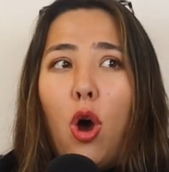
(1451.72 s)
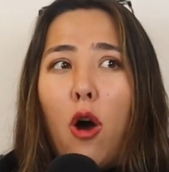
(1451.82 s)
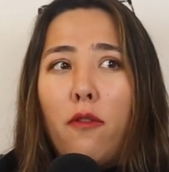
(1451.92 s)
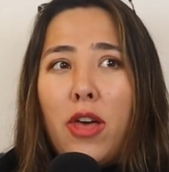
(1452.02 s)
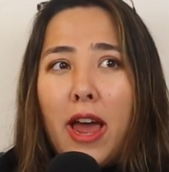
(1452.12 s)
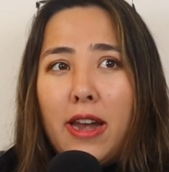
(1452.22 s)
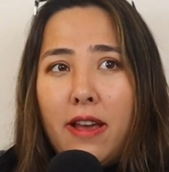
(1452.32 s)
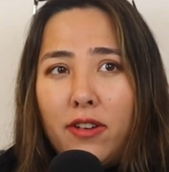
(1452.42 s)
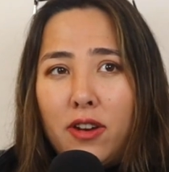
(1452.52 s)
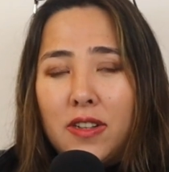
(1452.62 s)
of that
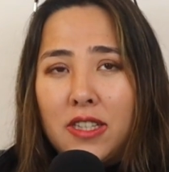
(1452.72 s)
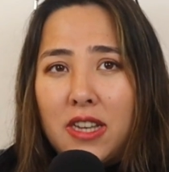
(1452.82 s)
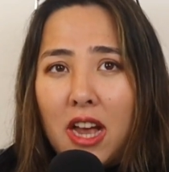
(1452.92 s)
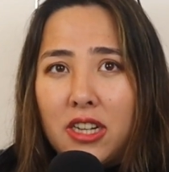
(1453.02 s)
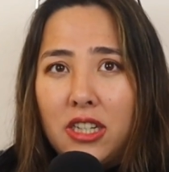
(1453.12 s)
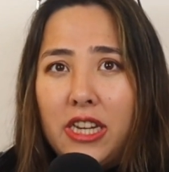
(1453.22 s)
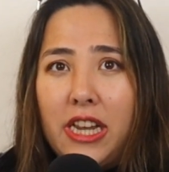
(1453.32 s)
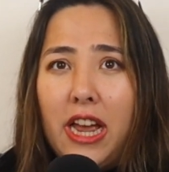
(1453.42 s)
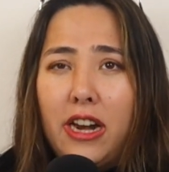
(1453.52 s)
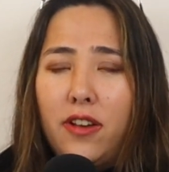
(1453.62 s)
level of
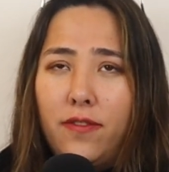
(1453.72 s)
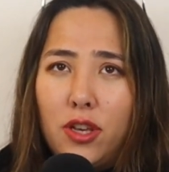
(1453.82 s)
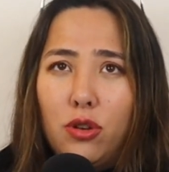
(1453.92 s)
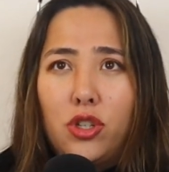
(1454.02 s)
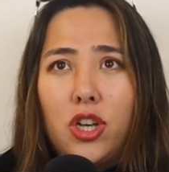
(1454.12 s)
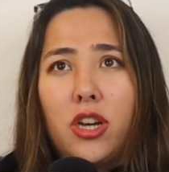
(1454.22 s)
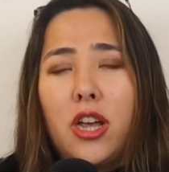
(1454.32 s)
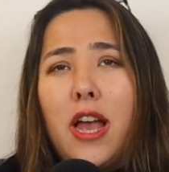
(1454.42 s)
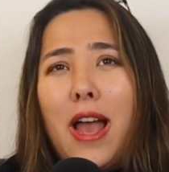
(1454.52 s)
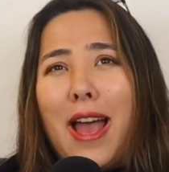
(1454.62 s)
uncertainty and confusion,
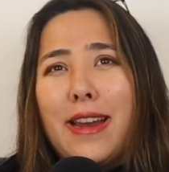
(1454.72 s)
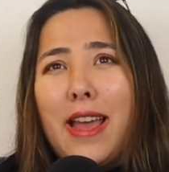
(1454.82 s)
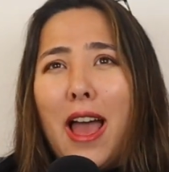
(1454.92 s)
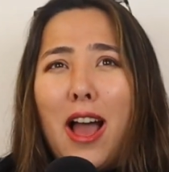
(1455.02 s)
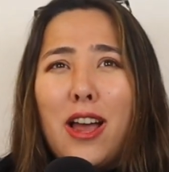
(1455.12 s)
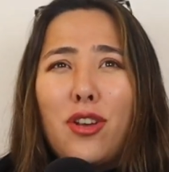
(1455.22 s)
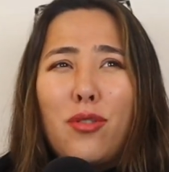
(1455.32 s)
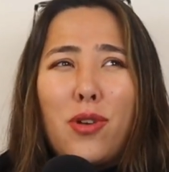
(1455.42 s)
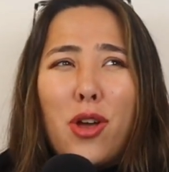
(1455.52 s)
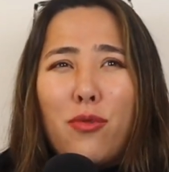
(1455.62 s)
and yeah, I
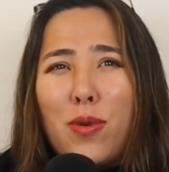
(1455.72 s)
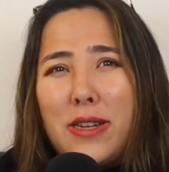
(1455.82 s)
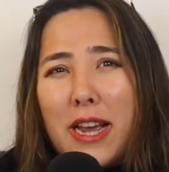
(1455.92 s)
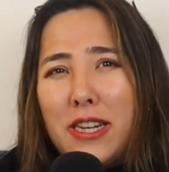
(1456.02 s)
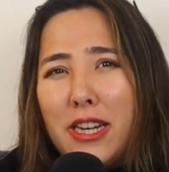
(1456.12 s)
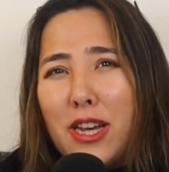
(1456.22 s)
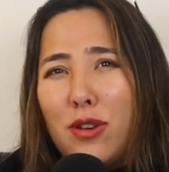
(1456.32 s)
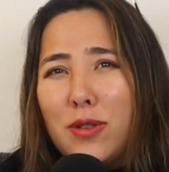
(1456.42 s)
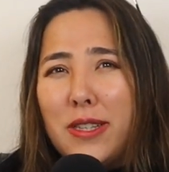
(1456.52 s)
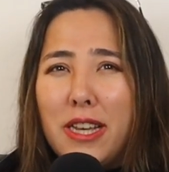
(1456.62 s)
don't know if we're dating
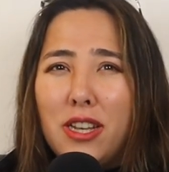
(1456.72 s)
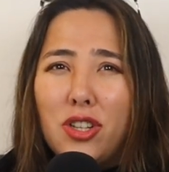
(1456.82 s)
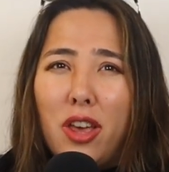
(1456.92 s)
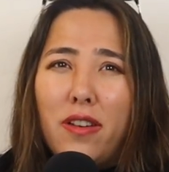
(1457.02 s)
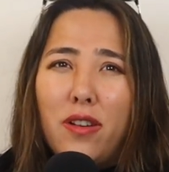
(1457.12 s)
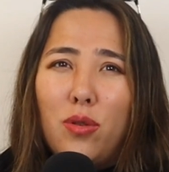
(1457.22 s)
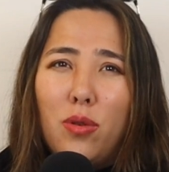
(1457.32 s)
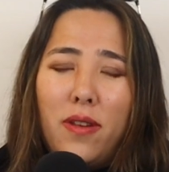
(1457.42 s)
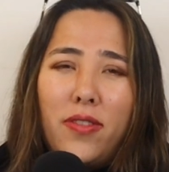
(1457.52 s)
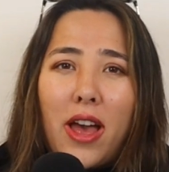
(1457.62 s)
or see each other or
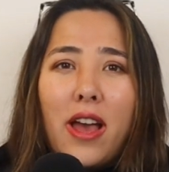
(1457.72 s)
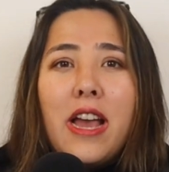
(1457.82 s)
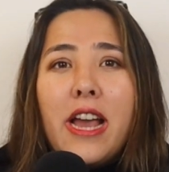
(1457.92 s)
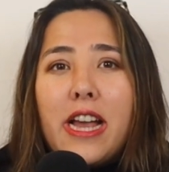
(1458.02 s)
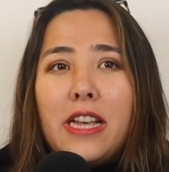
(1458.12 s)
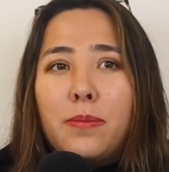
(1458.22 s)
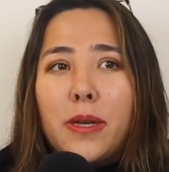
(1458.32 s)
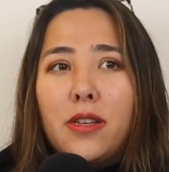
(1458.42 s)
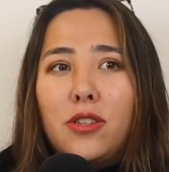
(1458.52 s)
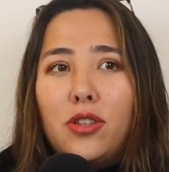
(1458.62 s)
all of that, is
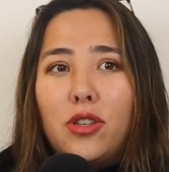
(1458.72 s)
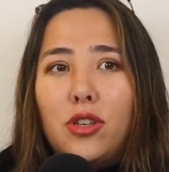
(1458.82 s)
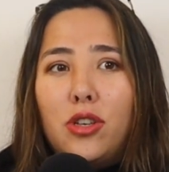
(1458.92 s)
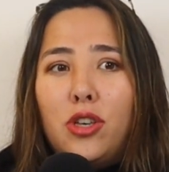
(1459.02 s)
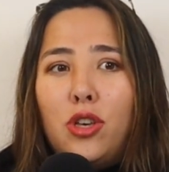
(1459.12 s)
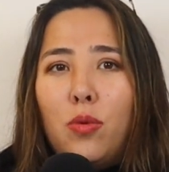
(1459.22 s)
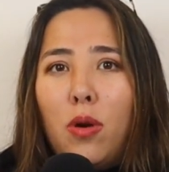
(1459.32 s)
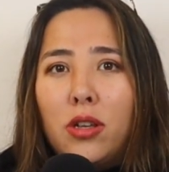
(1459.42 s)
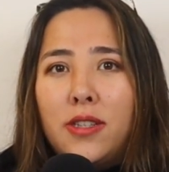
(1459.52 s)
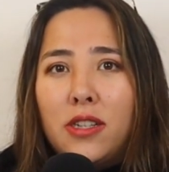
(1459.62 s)
because you
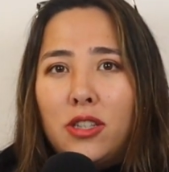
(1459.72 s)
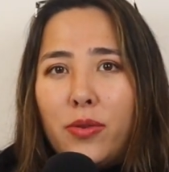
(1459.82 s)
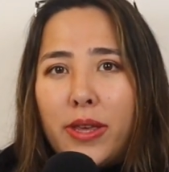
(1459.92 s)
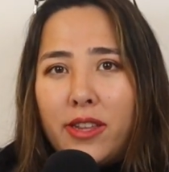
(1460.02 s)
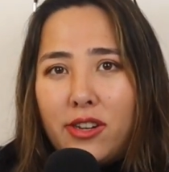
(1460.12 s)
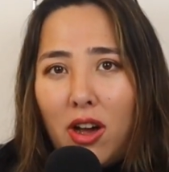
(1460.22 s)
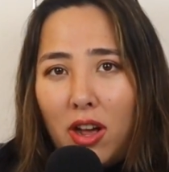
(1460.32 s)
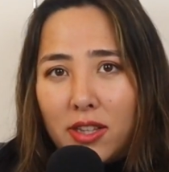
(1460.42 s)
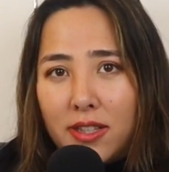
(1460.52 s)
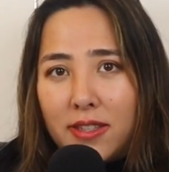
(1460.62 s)
are still doing the
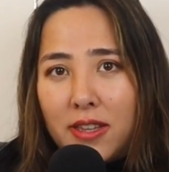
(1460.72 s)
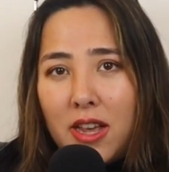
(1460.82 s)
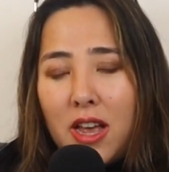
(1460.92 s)
dance.